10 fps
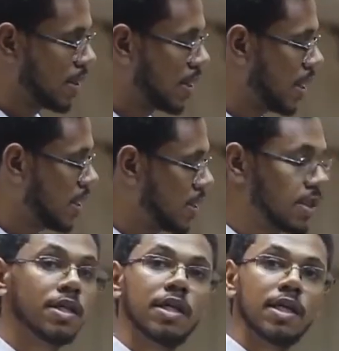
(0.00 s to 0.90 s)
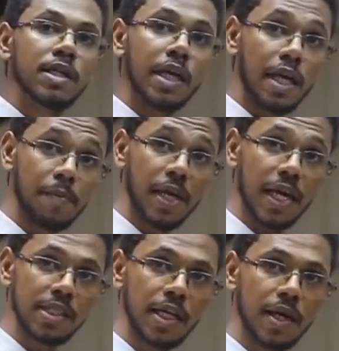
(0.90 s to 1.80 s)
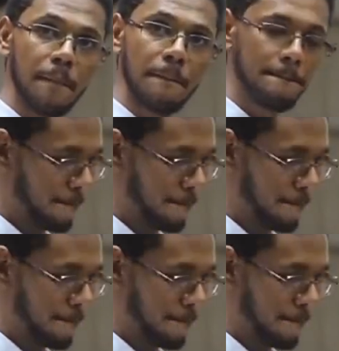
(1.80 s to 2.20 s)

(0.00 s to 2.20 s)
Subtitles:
there is the epigastrium,